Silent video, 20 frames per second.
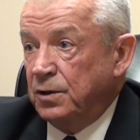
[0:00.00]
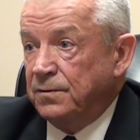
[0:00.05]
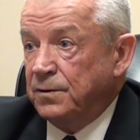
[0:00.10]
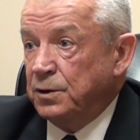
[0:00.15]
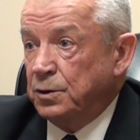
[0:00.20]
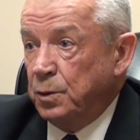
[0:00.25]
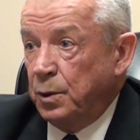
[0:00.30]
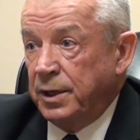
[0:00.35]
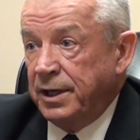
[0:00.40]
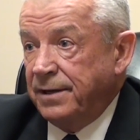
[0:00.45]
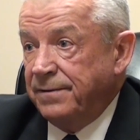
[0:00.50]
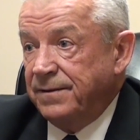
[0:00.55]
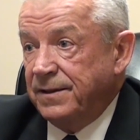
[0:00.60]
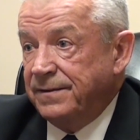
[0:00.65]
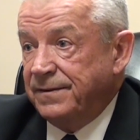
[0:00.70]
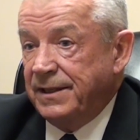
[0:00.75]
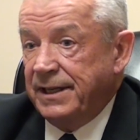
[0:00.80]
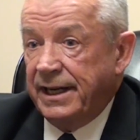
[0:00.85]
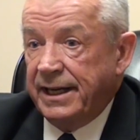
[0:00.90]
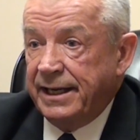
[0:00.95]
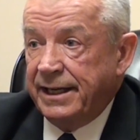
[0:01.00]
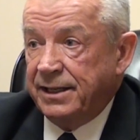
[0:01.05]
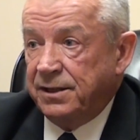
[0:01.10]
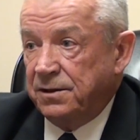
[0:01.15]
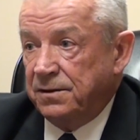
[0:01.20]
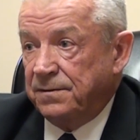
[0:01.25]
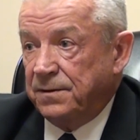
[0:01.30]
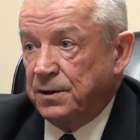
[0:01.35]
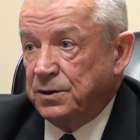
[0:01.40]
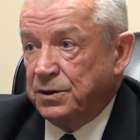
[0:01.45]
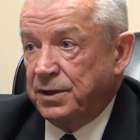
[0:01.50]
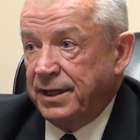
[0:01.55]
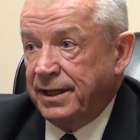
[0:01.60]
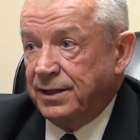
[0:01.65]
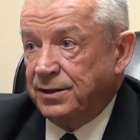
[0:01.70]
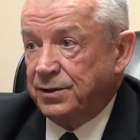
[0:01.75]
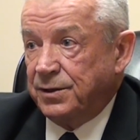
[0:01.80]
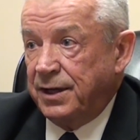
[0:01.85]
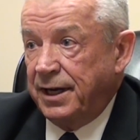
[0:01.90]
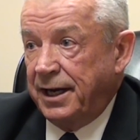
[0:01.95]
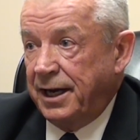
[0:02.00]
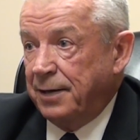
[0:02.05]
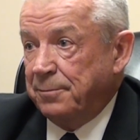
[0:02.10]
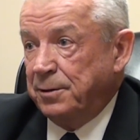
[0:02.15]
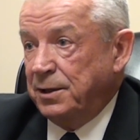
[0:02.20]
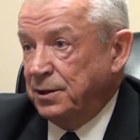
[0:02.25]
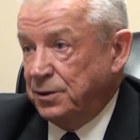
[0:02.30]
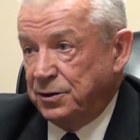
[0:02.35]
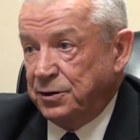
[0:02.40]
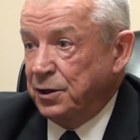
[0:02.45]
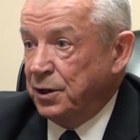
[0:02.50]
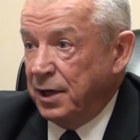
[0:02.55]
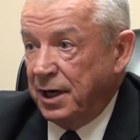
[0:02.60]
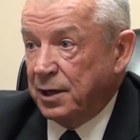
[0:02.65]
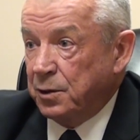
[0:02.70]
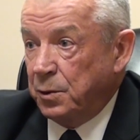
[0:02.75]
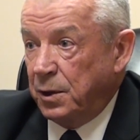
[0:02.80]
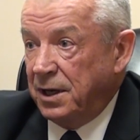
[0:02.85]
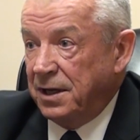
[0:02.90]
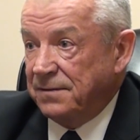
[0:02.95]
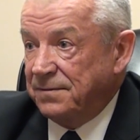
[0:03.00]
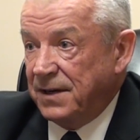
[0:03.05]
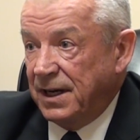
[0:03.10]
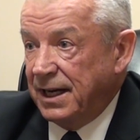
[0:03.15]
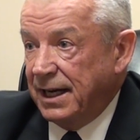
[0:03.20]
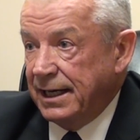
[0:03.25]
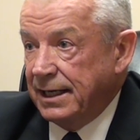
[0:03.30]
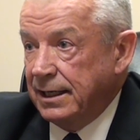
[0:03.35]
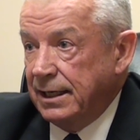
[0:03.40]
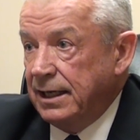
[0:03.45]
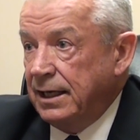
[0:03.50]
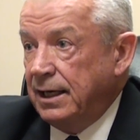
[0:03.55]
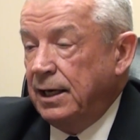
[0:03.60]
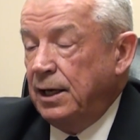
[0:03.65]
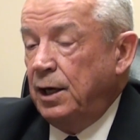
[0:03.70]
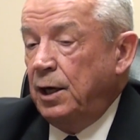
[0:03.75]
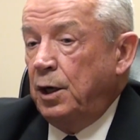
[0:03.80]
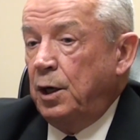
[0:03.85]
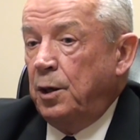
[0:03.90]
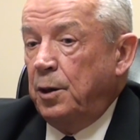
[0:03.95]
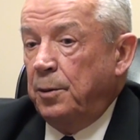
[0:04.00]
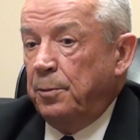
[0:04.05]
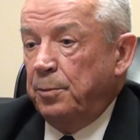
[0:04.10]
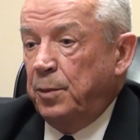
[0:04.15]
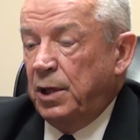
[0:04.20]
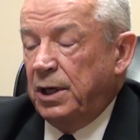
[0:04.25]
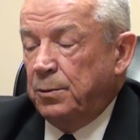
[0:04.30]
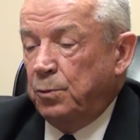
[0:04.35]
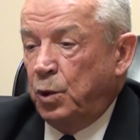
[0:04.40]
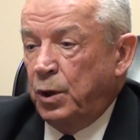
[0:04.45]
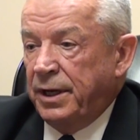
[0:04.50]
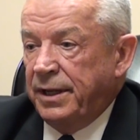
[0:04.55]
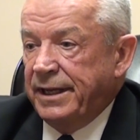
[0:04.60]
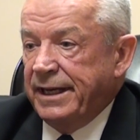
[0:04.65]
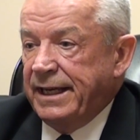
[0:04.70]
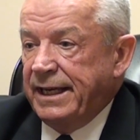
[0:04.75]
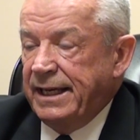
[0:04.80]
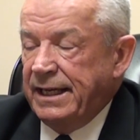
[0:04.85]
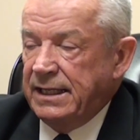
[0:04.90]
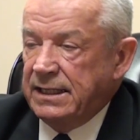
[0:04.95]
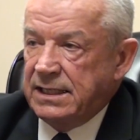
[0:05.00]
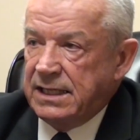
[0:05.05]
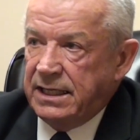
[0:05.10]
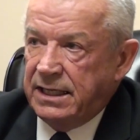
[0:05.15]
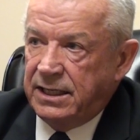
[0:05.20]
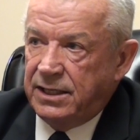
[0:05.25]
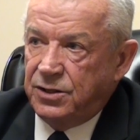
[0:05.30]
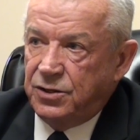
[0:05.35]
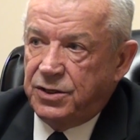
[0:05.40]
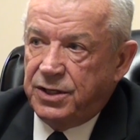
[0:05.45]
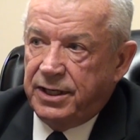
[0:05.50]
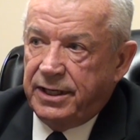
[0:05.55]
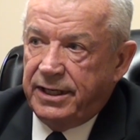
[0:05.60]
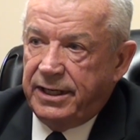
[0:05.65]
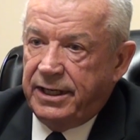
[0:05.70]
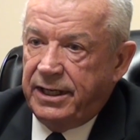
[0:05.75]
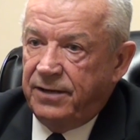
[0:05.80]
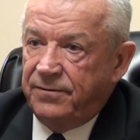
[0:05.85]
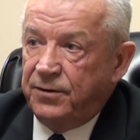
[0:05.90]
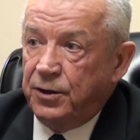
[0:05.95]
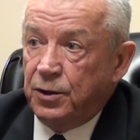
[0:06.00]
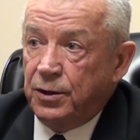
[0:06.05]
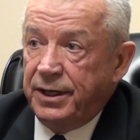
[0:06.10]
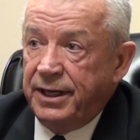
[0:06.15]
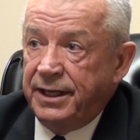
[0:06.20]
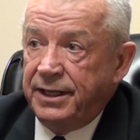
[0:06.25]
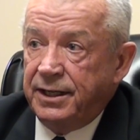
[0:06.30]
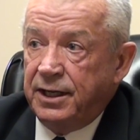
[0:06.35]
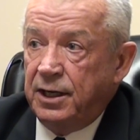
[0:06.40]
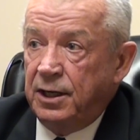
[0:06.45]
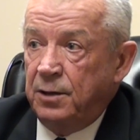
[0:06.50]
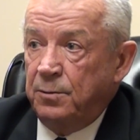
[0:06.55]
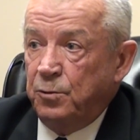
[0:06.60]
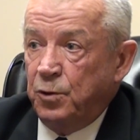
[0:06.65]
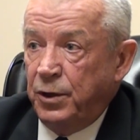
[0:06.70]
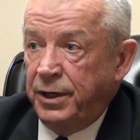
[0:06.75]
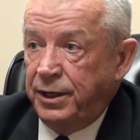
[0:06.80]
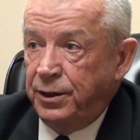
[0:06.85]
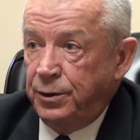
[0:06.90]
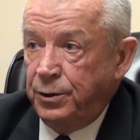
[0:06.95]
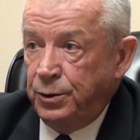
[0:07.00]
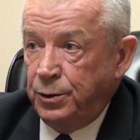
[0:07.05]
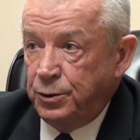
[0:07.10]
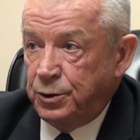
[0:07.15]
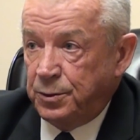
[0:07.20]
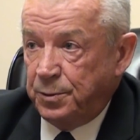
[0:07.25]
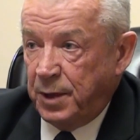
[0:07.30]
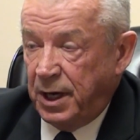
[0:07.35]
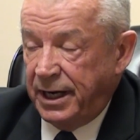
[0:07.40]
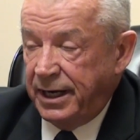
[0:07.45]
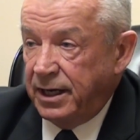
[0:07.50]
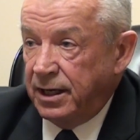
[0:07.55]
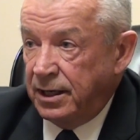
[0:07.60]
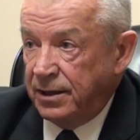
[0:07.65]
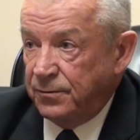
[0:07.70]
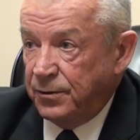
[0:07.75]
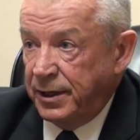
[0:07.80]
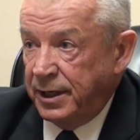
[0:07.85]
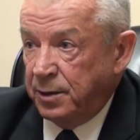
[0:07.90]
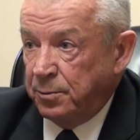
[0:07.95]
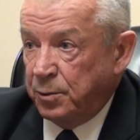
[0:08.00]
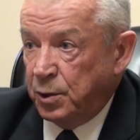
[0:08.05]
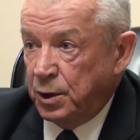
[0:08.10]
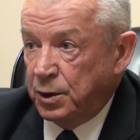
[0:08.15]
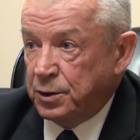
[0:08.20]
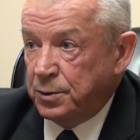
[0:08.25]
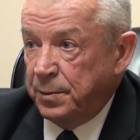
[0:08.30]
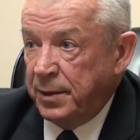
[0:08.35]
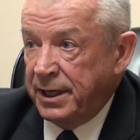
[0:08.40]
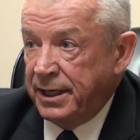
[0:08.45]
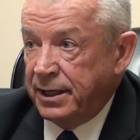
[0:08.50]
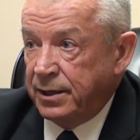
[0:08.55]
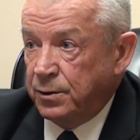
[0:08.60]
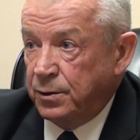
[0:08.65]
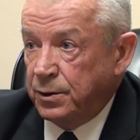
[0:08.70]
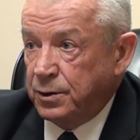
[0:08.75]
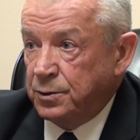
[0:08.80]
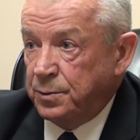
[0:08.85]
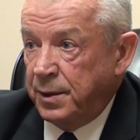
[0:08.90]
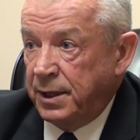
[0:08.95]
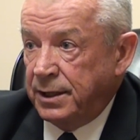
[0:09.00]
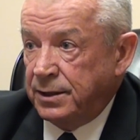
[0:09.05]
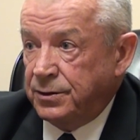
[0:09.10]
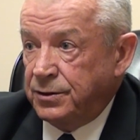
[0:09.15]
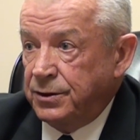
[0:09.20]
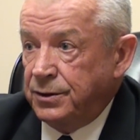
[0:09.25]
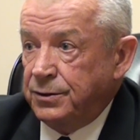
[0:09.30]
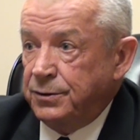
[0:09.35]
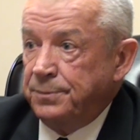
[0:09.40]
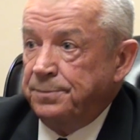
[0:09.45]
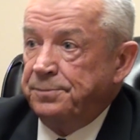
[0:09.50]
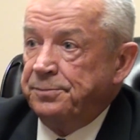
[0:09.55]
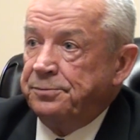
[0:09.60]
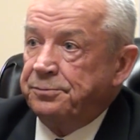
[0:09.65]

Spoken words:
over 2058, the first thing that's going to happen is you're not qualified. But one of the keys is if your income reduced by unreimbursed medical expenses